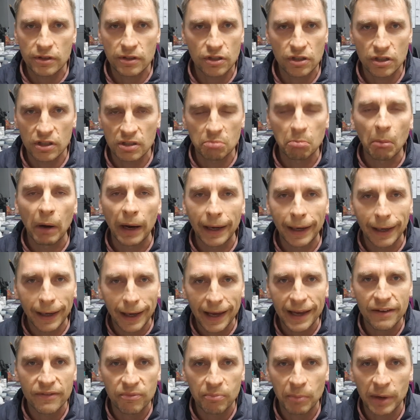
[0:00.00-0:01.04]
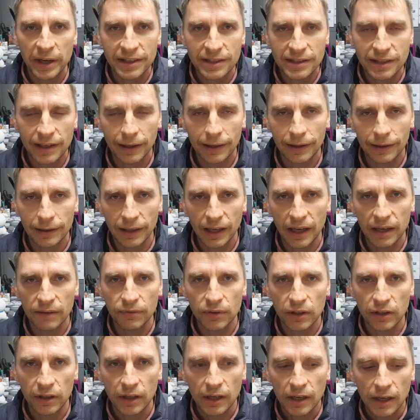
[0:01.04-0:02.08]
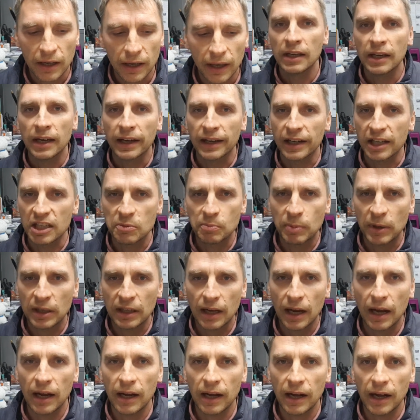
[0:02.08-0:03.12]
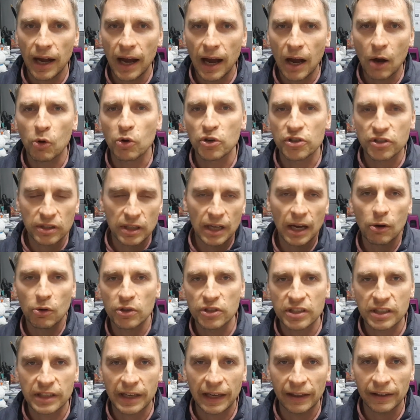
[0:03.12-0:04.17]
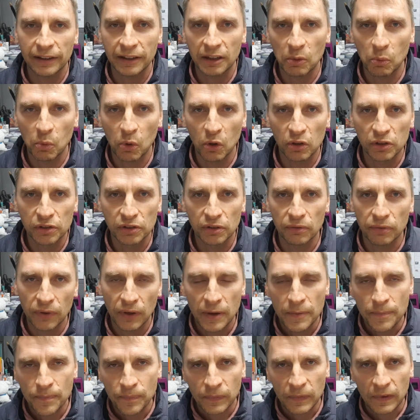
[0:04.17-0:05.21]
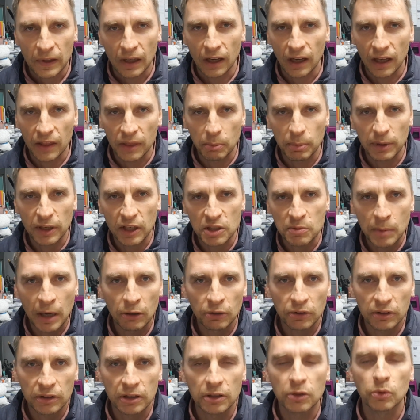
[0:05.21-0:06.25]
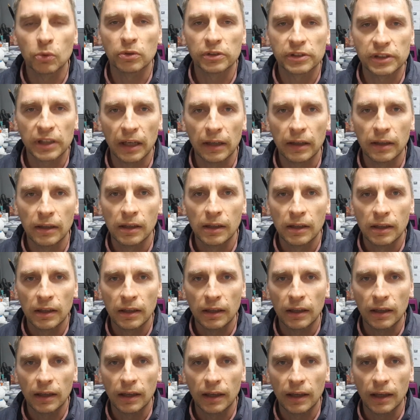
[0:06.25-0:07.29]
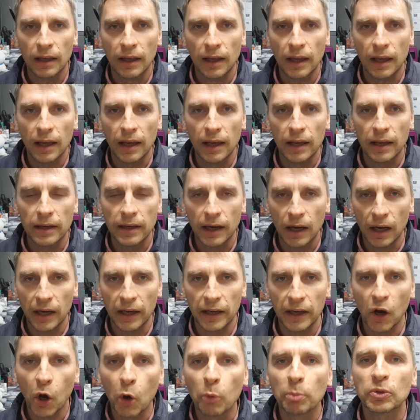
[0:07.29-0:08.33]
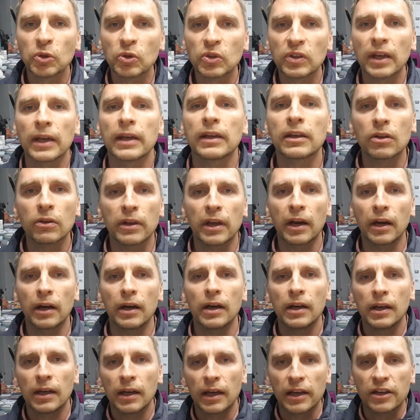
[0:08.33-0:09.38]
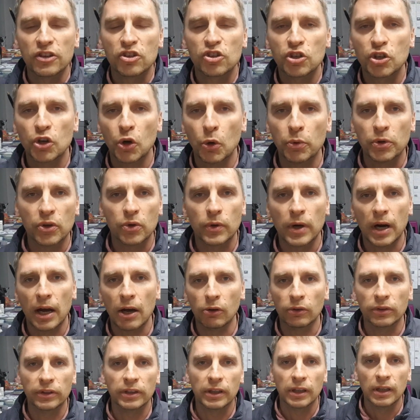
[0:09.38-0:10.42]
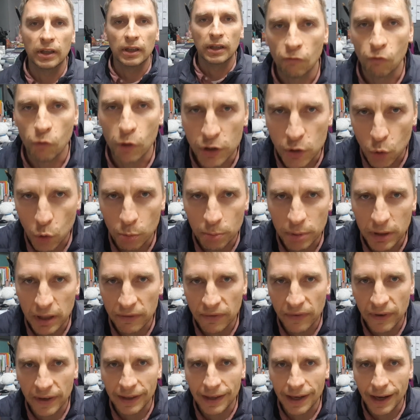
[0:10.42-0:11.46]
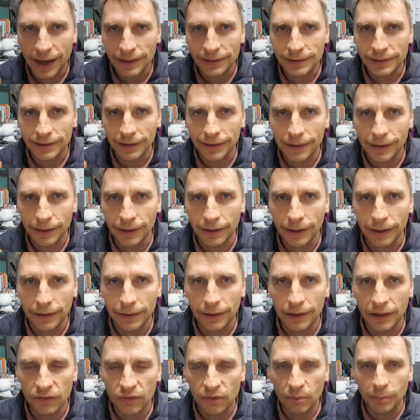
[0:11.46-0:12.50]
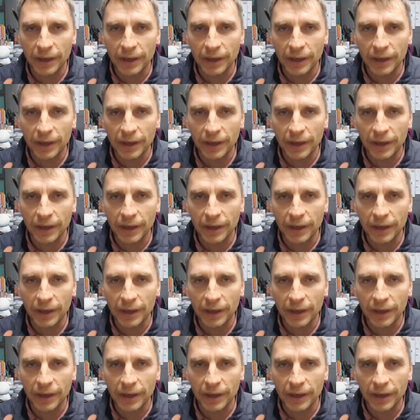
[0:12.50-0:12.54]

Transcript: just my life, my second life here. And I spent hours and hours scaling the walls of the biggest mountain in Ulsan. And I hope to take you there and show you around, which would be a fantastic thing, I think, for